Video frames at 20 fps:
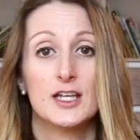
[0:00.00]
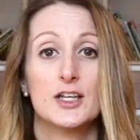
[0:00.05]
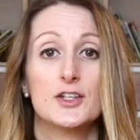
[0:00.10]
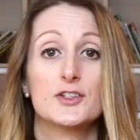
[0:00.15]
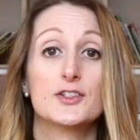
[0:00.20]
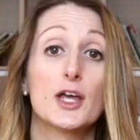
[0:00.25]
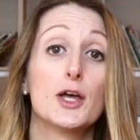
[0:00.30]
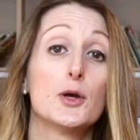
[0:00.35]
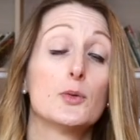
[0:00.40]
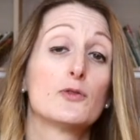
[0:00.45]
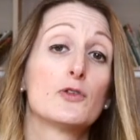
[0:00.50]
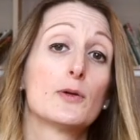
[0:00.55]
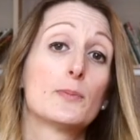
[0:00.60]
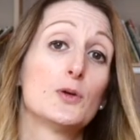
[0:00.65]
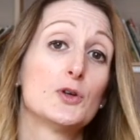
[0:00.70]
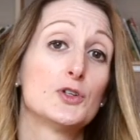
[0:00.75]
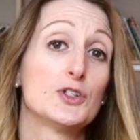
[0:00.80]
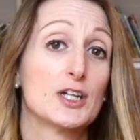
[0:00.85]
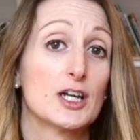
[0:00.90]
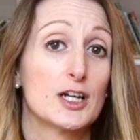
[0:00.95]
So if we're
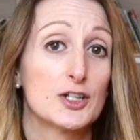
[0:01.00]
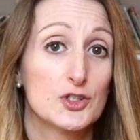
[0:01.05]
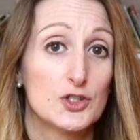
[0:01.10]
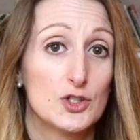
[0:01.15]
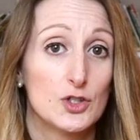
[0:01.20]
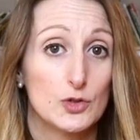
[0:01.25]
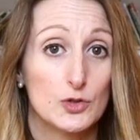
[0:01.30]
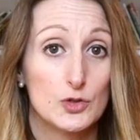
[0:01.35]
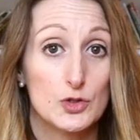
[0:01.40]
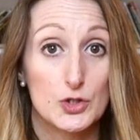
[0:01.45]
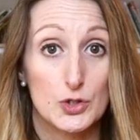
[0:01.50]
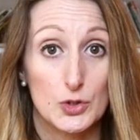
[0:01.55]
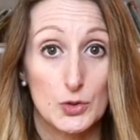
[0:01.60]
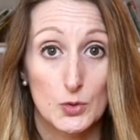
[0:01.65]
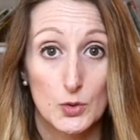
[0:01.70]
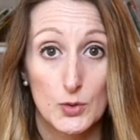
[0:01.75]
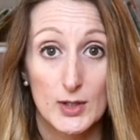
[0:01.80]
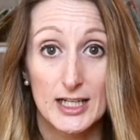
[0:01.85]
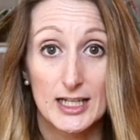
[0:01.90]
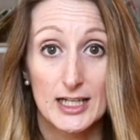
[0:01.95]
pushing our student too
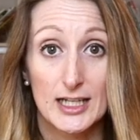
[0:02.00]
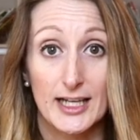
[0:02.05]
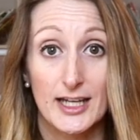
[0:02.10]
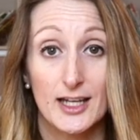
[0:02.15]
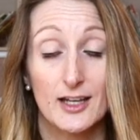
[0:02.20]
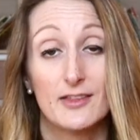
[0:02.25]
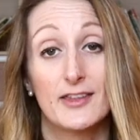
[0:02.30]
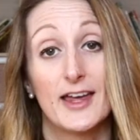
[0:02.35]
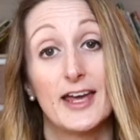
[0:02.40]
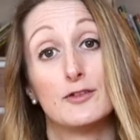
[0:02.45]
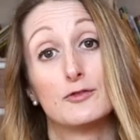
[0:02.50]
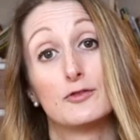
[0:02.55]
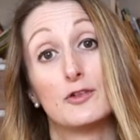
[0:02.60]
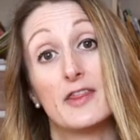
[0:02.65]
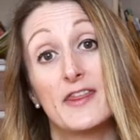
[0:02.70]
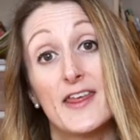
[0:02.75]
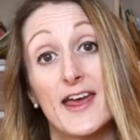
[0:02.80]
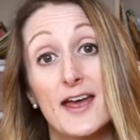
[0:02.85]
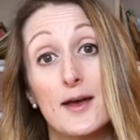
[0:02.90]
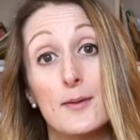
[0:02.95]
quickly, then for
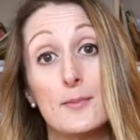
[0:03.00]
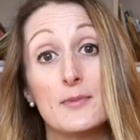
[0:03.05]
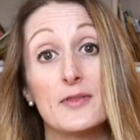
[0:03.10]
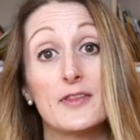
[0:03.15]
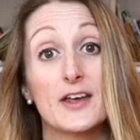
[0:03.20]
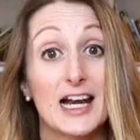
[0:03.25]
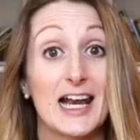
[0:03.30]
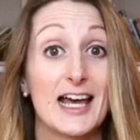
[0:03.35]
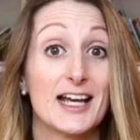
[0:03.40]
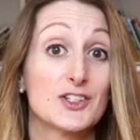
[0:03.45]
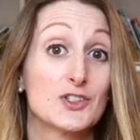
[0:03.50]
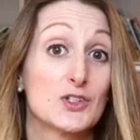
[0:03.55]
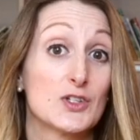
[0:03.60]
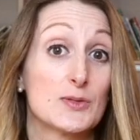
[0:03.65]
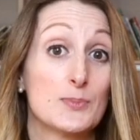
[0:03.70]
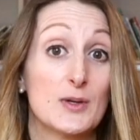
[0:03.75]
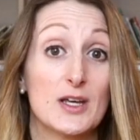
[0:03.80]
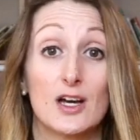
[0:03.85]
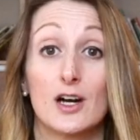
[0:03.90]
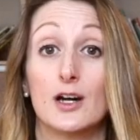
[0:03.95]
them, the class
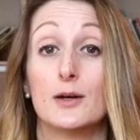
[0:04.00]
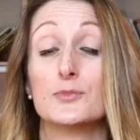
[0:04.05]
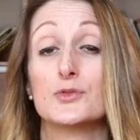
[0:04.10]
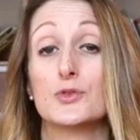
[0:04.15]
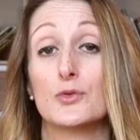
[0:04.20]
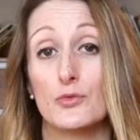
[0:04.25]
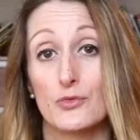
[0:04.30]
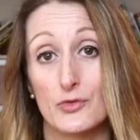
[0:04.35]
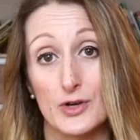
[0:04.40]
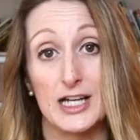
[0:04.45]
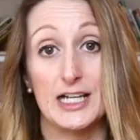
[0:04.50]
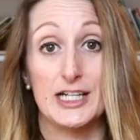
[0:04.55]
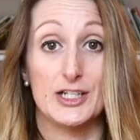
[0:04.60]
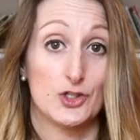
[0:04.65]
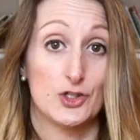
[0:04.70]
just becomes really